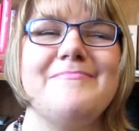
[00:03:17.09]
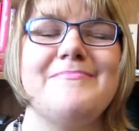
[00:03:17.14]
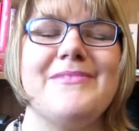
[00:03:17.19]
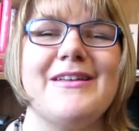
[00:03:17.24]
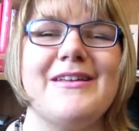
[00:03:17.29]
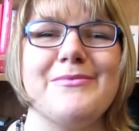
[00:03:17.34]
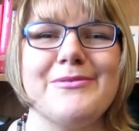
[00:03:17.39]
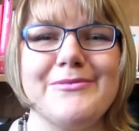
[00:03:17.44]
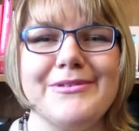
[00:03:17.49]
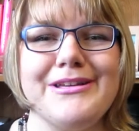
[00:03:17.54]

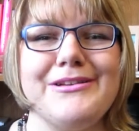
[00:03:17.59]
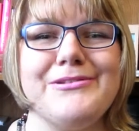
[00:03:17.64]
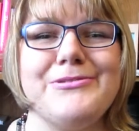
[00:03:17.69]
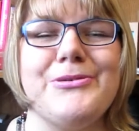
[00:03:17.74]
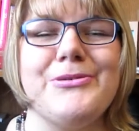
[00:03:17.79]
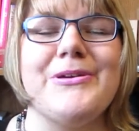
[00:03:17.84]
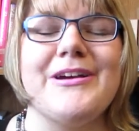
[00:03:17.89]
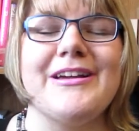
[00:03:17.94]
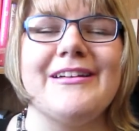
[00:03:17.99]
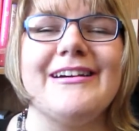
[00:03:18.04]
But I've been really
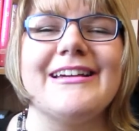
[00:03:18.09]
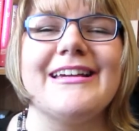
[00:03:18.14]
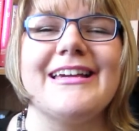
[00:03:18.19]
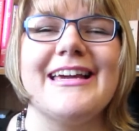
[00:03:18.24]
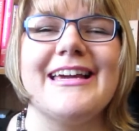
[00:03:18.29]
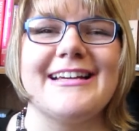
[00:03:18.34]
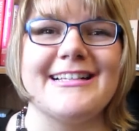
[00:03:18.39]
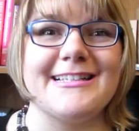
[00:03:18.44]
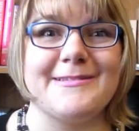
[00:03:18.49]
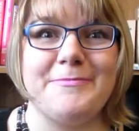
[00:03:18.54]
enjoying
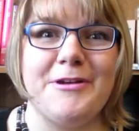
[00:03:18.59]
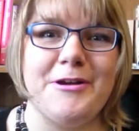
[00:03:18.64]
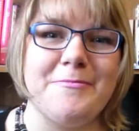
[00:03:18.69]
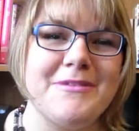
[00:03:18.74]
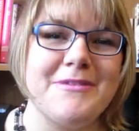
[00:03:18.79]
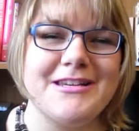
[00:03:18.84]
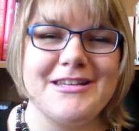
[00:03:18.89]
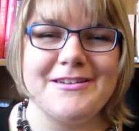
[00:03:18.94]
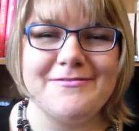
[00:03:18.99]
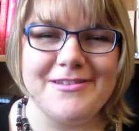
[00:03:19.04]
like
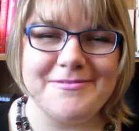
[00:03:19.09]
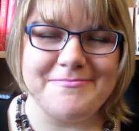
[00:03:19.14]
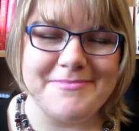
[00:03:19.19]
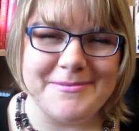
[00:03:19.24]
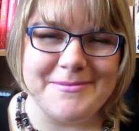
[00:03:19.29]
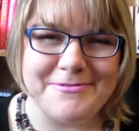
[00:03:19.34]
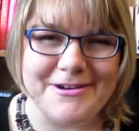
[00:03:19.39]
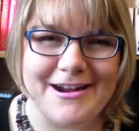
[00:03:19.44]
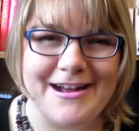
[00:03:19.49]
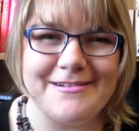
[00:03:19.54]
experimenting with
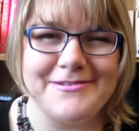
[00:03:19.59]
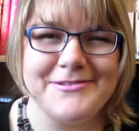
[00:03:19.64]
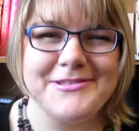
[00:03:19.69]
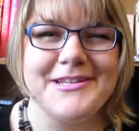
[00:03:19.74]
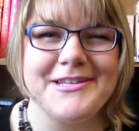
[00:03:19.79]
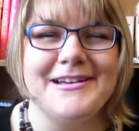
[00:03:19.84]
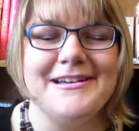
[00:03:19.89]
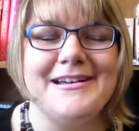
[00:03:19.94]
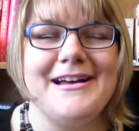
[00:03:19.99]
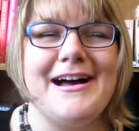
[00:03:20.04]
my
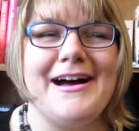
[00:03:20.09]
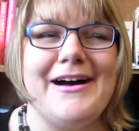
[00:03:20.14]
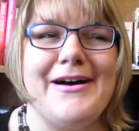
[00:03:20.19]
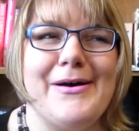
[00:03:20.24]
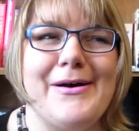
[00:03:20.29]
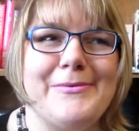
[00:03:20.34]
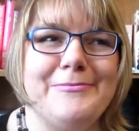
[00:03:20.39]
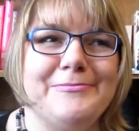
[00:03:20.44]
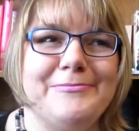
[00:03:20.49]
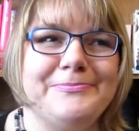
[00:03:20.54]
brows,
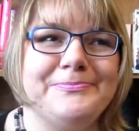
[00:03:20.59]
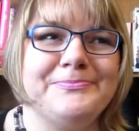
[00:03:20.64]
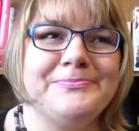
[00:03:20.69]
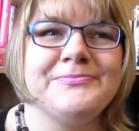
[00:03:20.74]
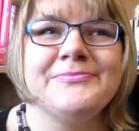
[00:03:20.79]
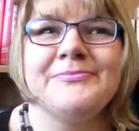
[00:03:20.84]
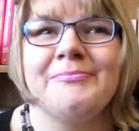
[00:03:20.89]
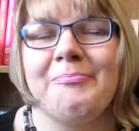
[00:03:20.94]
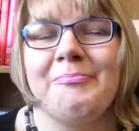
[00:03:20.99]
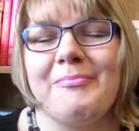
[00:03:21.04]
and
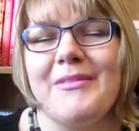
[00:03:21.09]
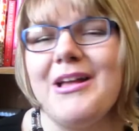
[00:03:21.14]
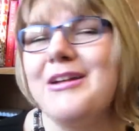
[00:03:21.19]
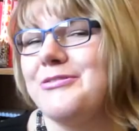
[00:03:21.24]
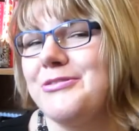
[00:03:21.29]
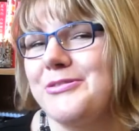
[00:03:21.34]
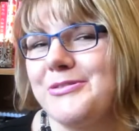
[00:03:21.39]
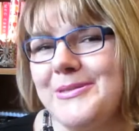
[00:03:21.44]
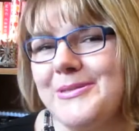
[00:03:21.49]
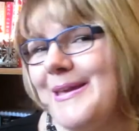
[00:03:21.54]

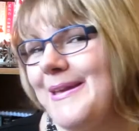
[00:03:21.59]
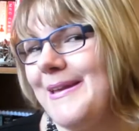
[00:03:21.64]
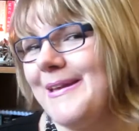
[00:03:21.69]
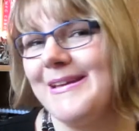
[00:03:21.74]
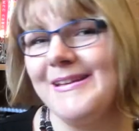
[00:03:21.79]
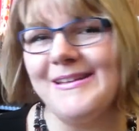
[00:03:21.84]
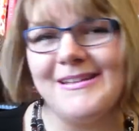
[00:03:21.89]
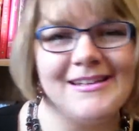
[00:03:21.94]
just like